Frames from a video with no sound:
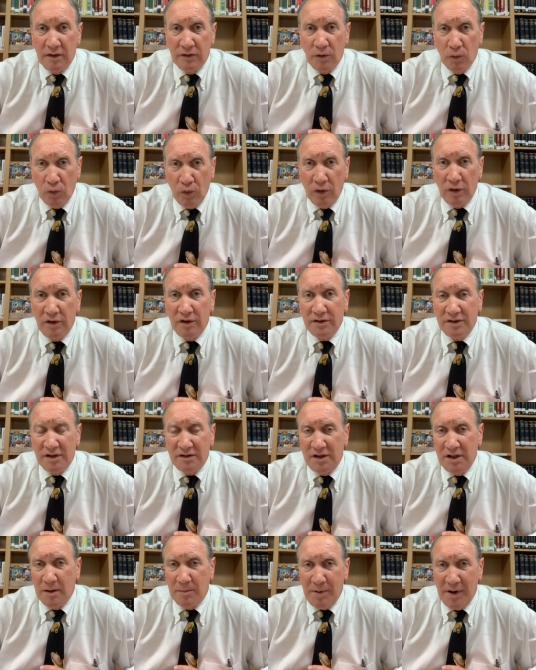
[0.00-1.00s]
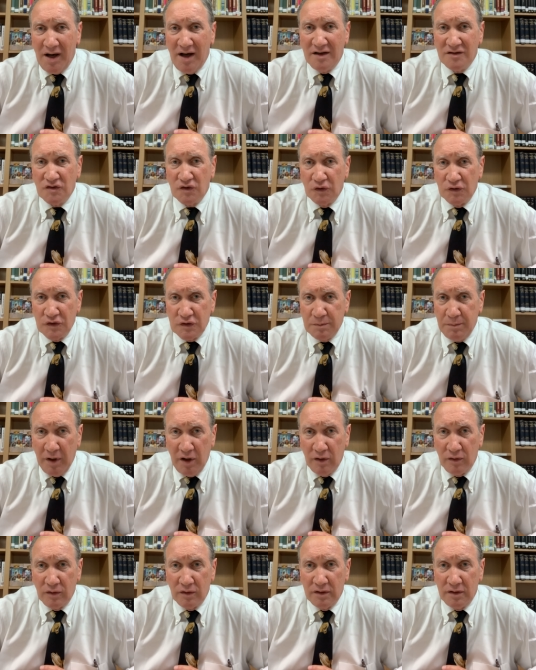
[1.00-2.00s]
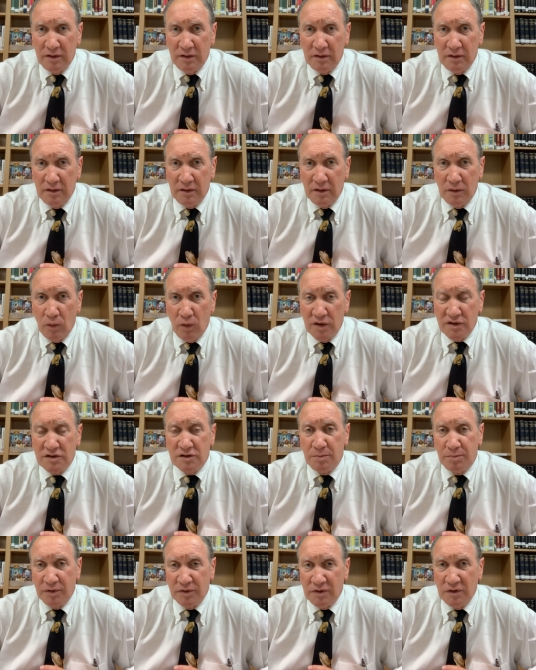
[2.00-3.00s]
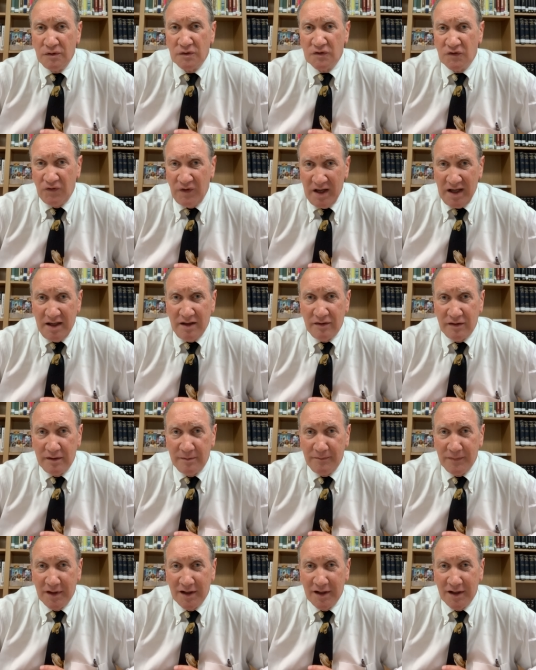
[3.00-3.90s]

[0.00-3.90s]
The word that the apostle spoke was to produce faith.